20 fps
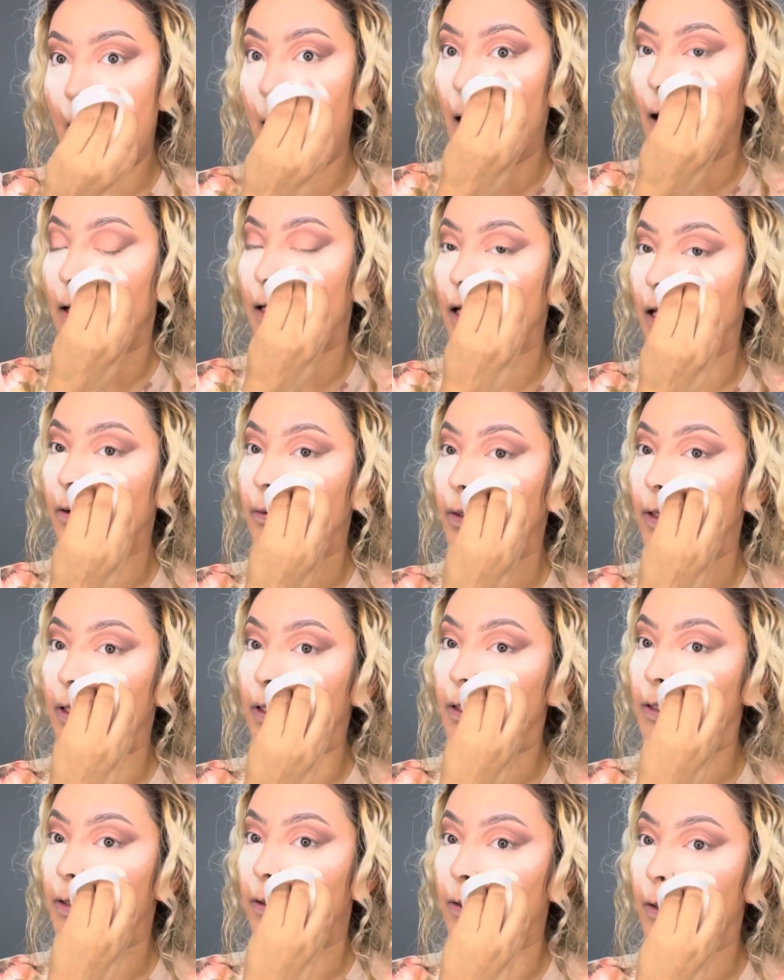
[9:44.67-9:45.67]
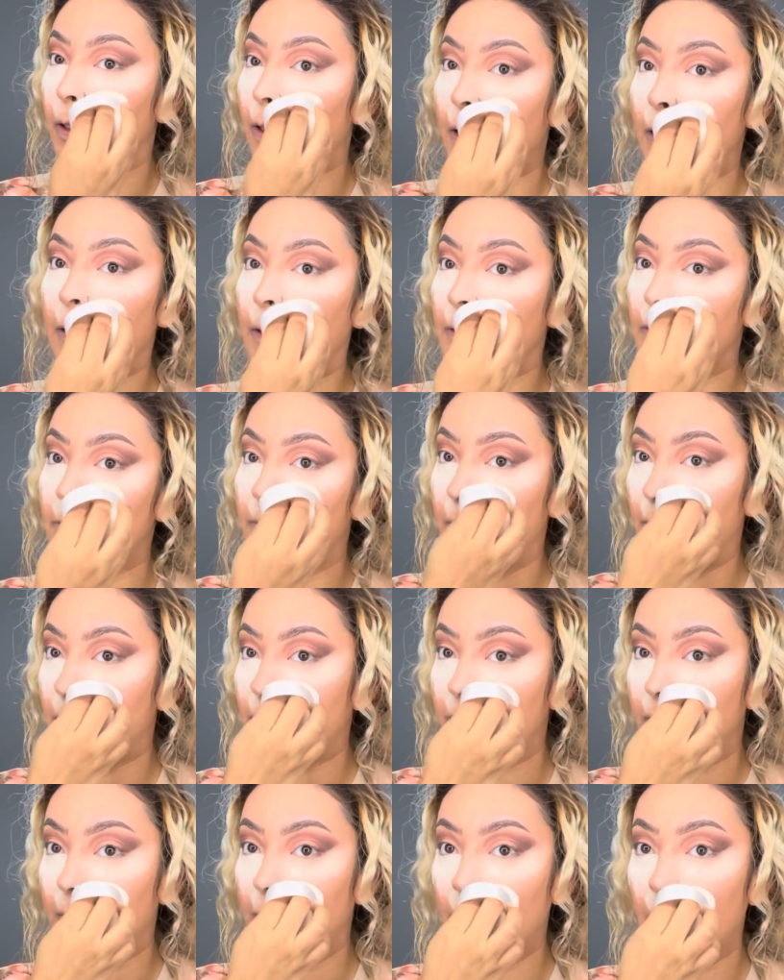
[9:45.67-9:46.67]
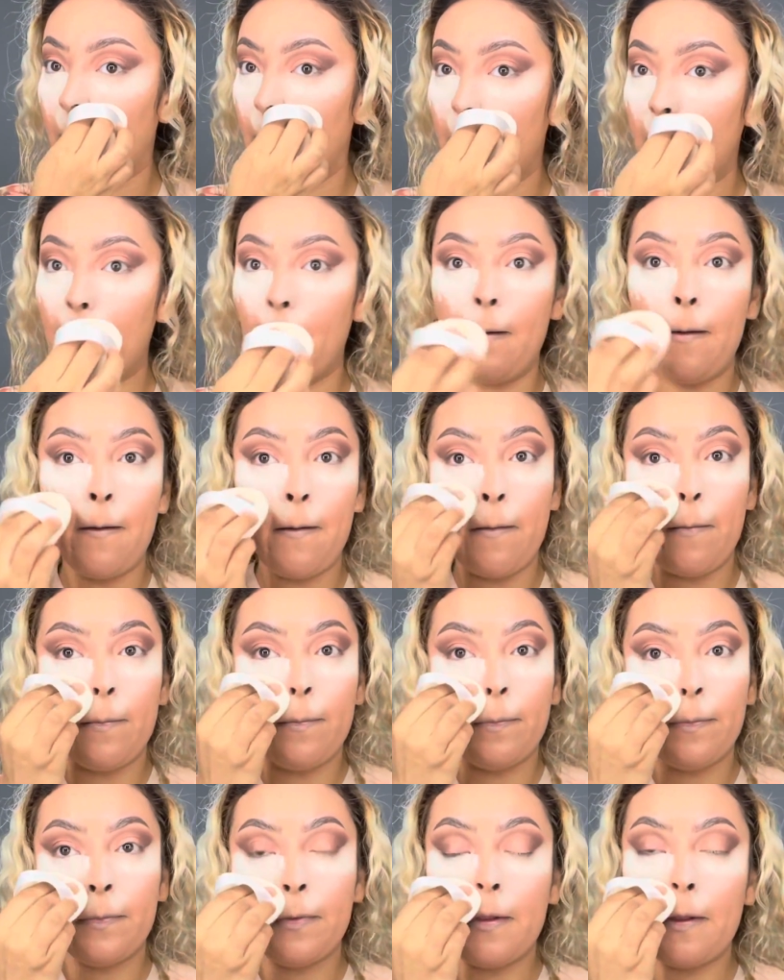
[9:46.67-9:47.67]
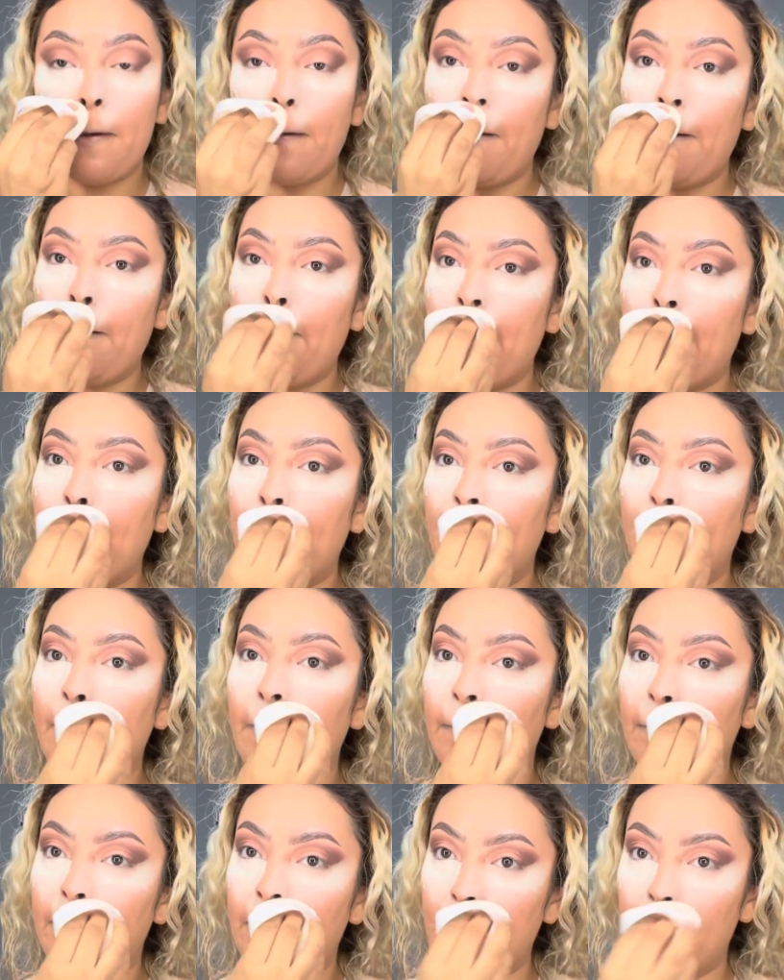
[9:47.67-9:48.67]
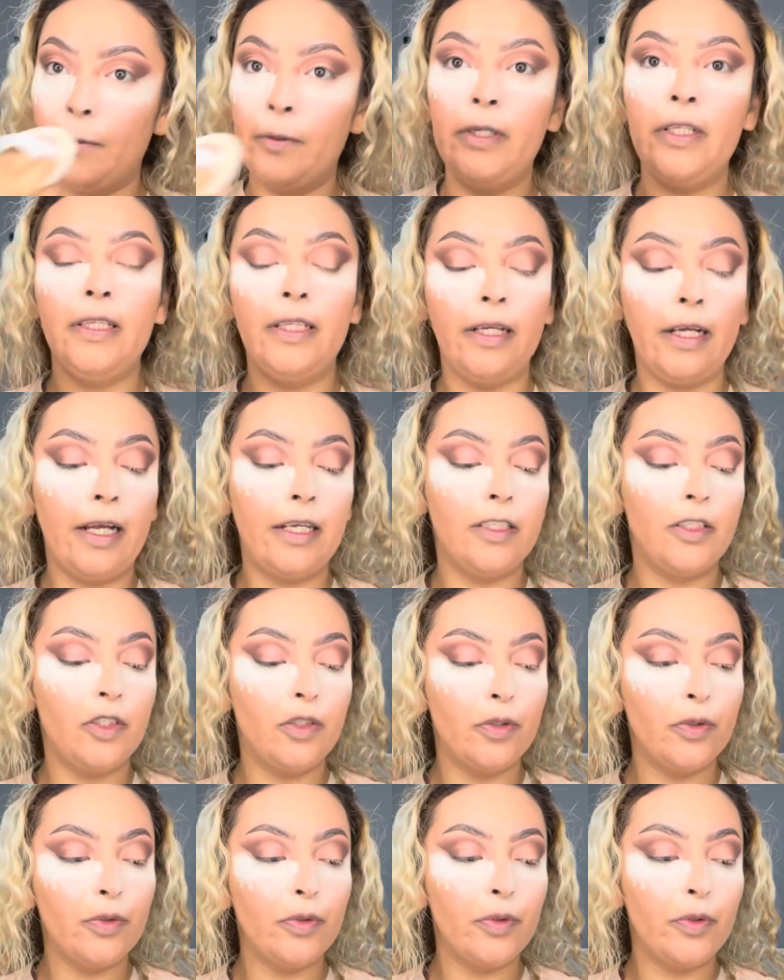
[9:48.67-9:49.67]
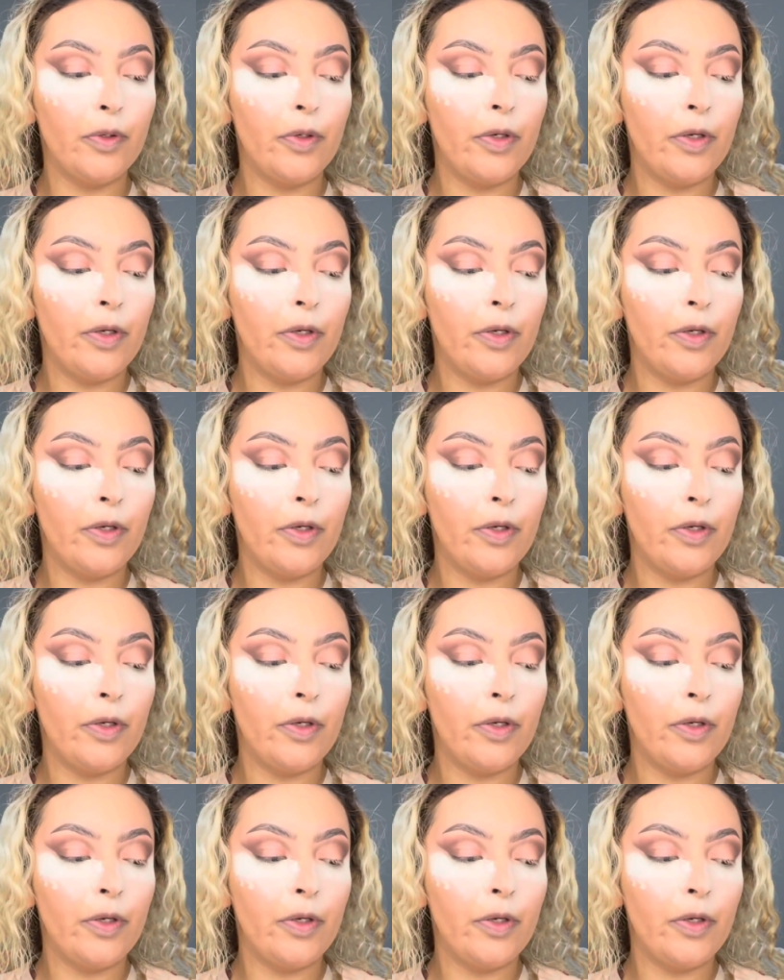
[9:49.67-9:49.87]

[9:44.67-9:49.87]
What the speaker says: I can't really tell you guys much right now. The only thing I do